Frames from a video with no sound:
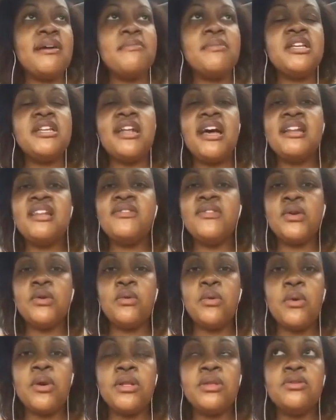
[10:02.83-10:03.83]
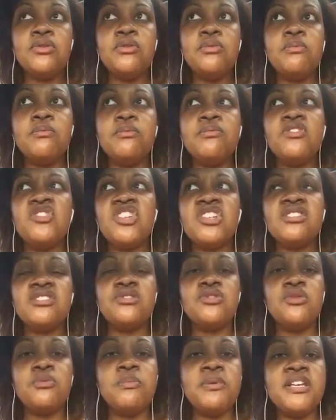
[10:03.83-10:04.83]
I mean, not even growing just
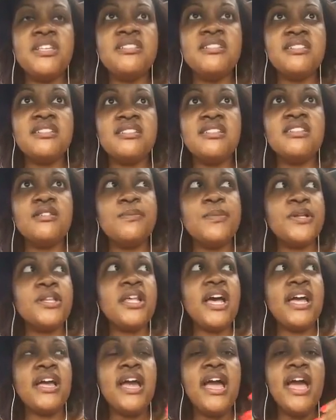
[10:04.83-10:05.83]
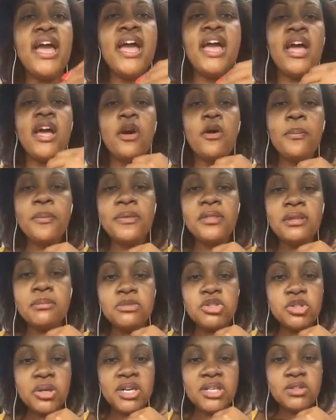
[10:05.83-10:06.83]
new businesses, but like helping
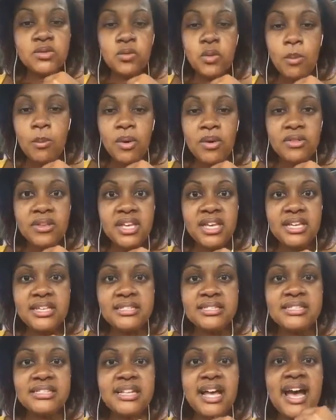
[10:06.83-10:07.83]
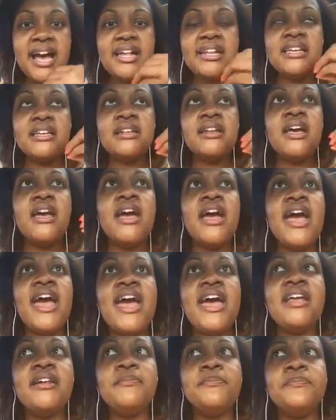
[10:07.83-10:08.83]
them transform on the inside,
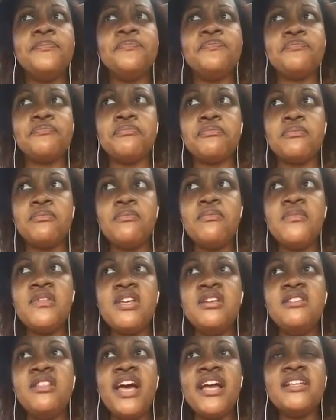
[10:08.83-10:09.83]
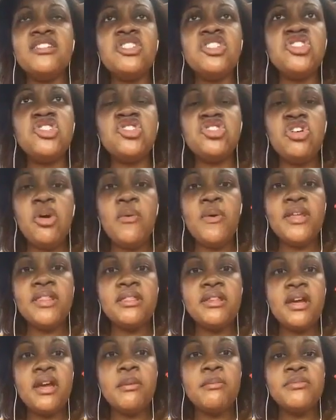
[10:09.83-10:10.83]
and like just
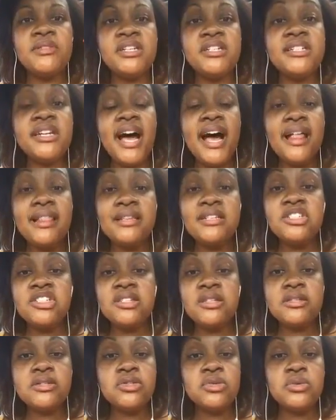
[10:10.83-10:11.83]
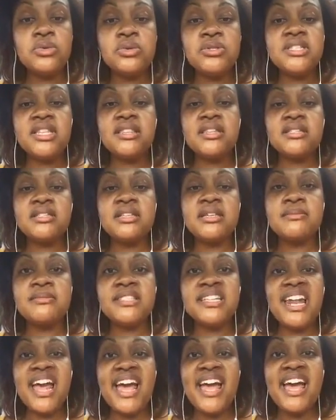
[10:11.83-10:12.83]
showing them the knowledge and the tools and the tips
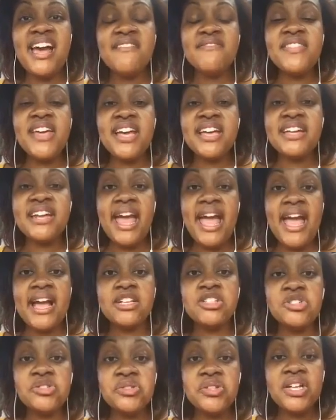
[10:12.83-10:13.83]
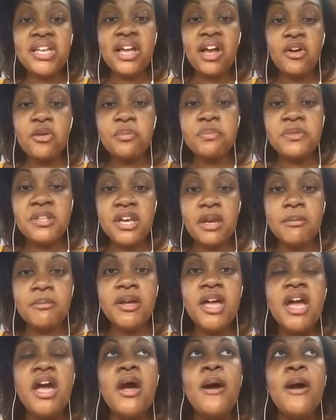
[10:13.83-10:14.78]
that I have that can actually help them.